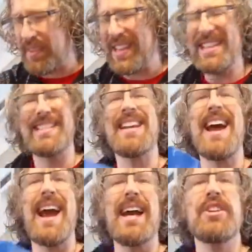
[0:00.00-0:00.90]
is to
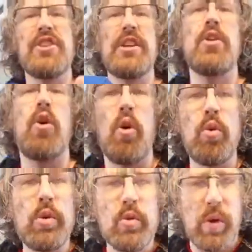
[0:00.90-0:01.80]
actually
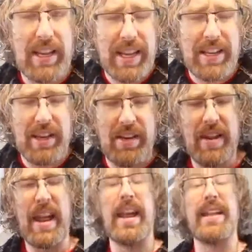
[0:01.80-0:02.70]
hold one in your
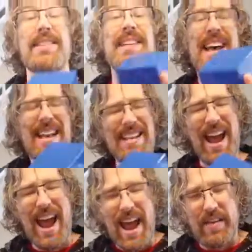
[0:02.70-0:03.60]
hand, to
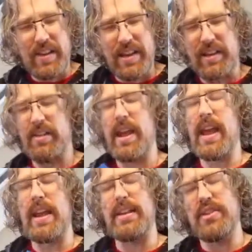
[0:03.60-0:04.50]
have it in your
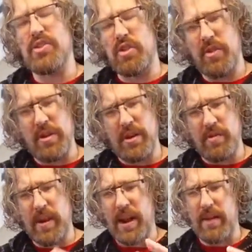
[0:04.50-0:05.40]
hand and turn it
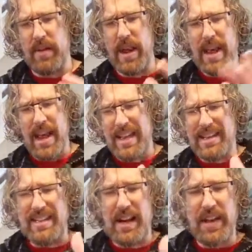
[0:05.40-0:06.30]
around and
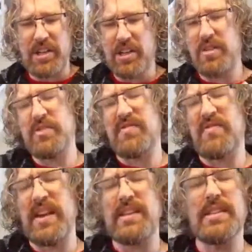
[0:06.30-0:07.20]
touch those
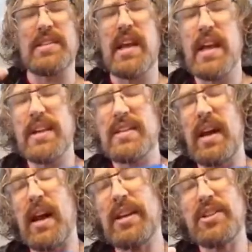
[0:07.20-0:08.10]
faces,
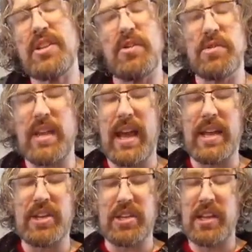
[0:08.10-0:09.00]
touch those
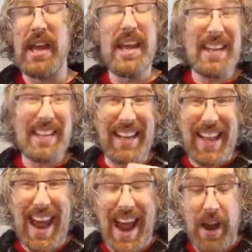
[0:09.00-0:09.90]
edges, to
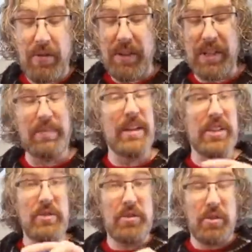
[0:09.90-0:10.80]
count them as
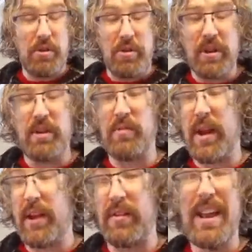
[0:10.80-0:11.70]
you turn it
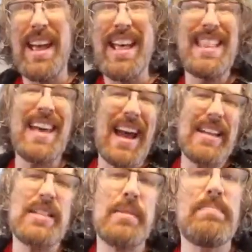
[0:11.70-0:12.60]
around. That
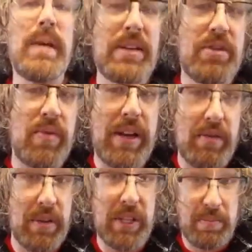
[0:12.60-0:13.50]
is the best way to
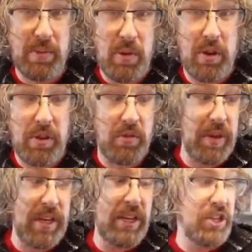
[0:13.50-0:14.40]
explore
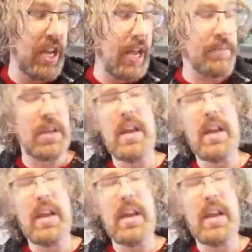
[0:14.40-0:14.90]
3D shapes.